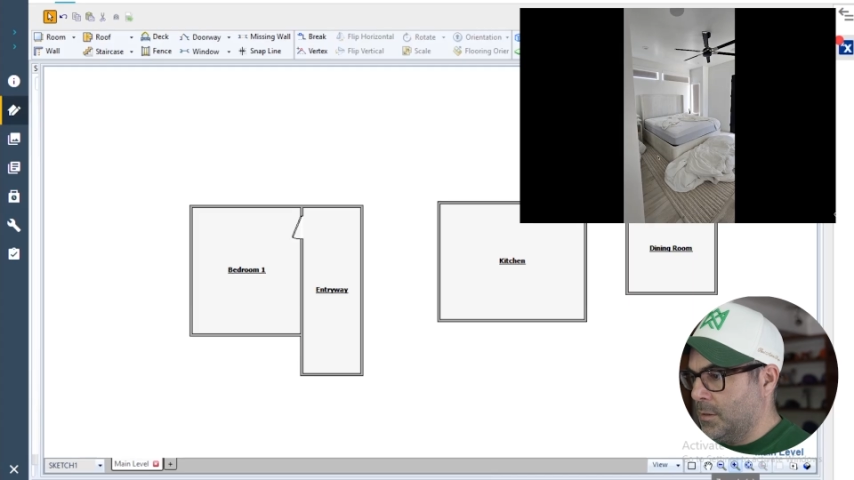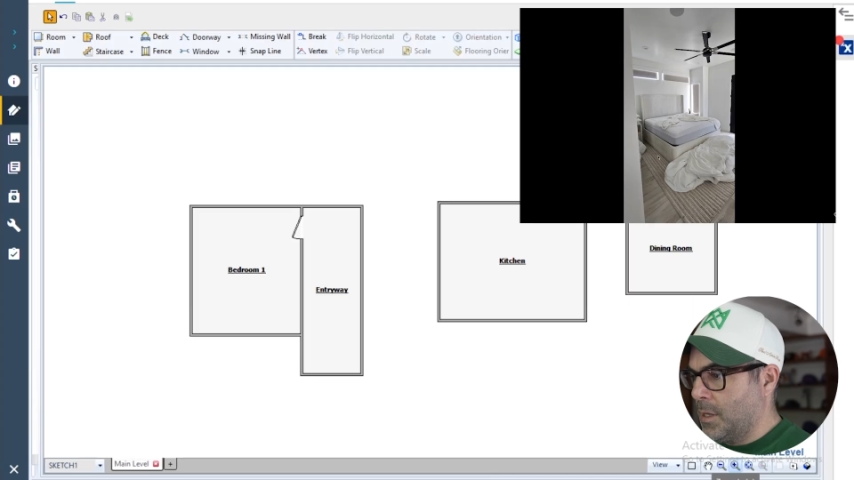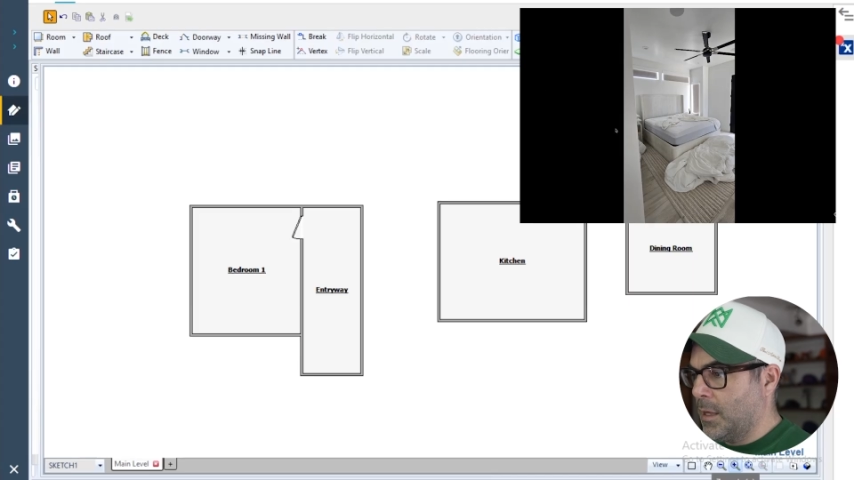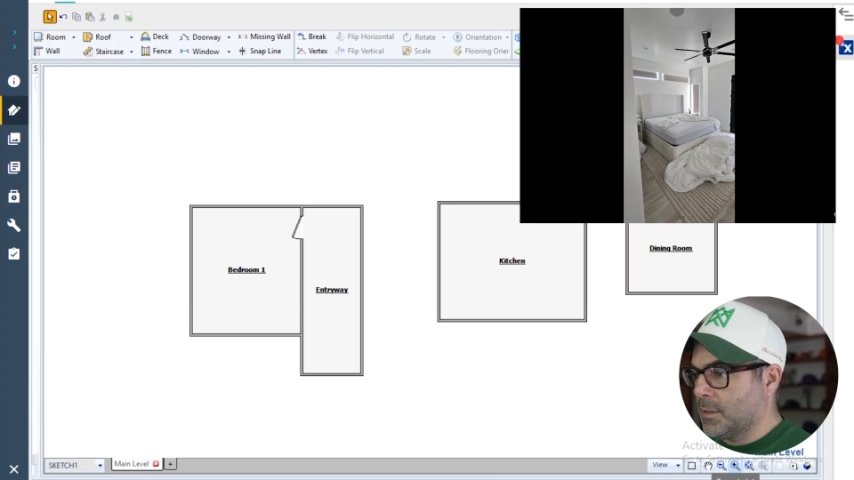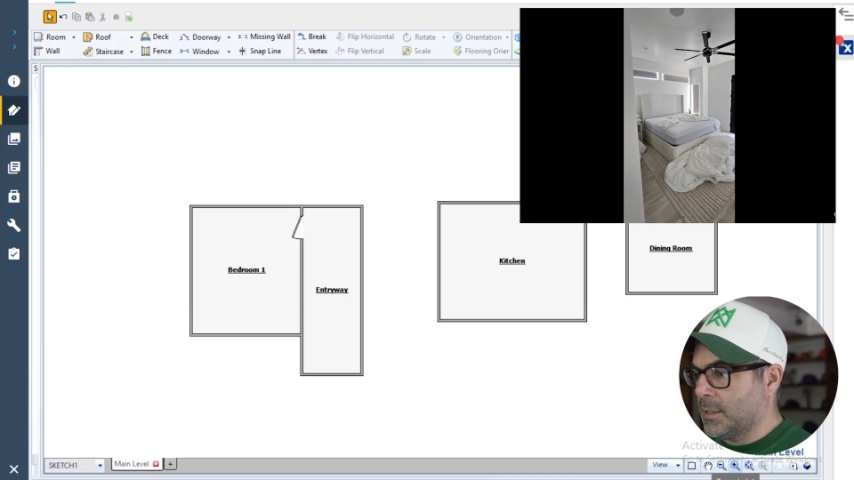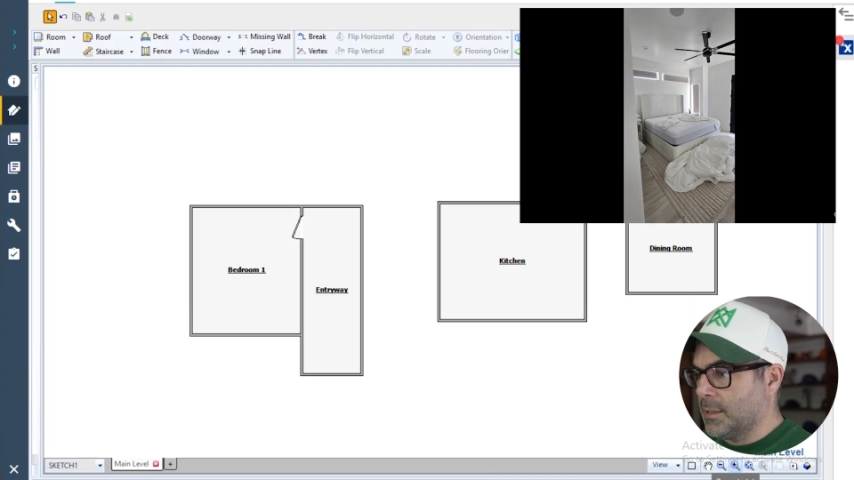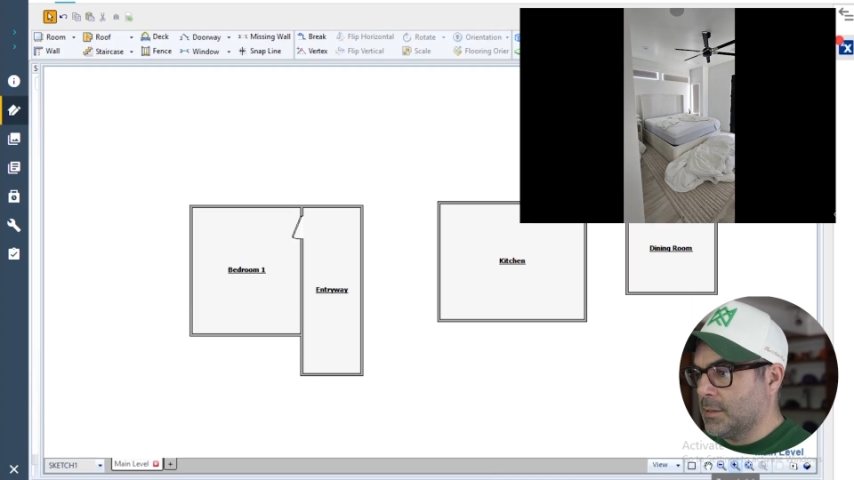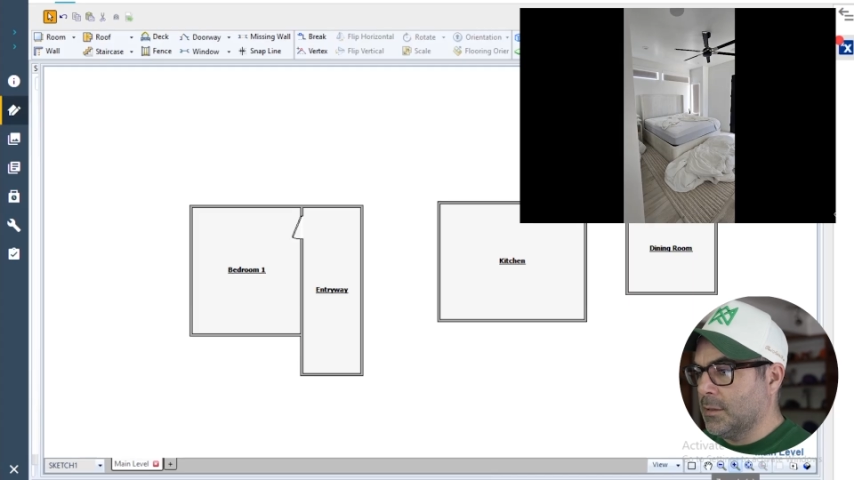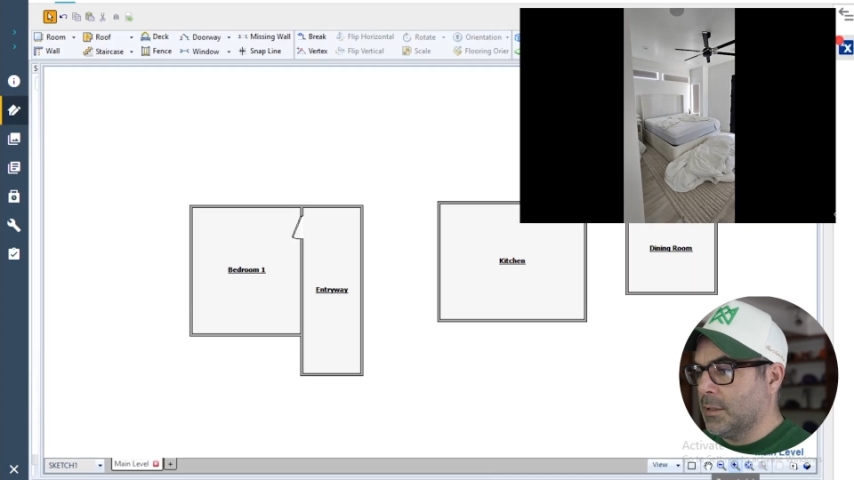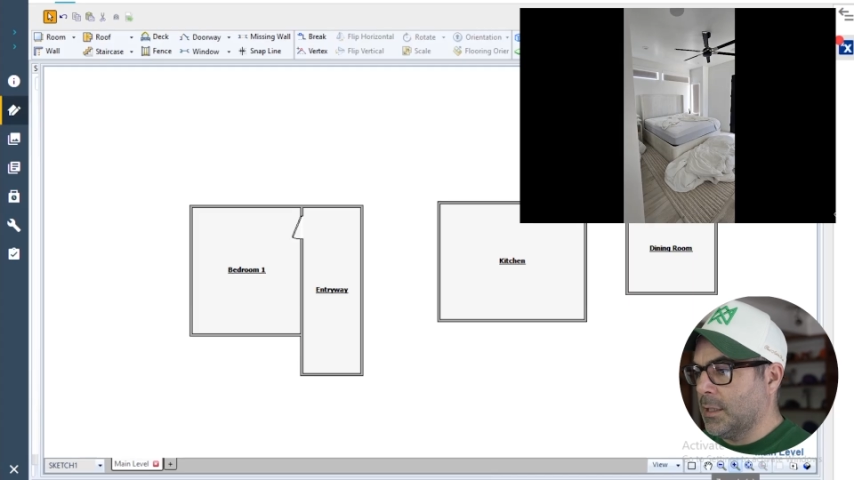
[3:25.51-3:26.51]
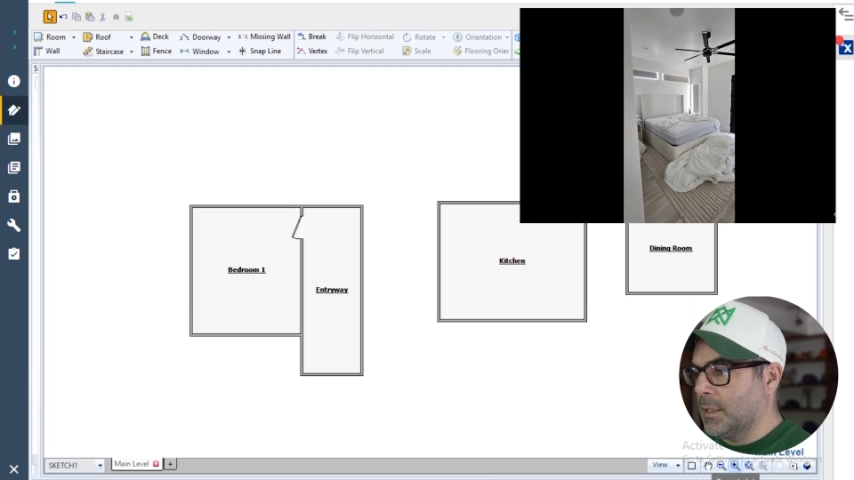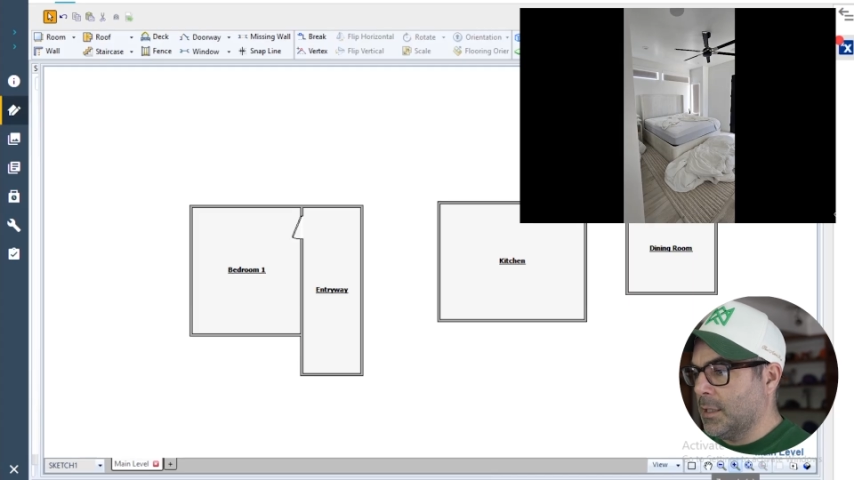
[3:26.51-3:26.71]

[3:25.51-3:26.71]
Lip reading: That looks like it's looking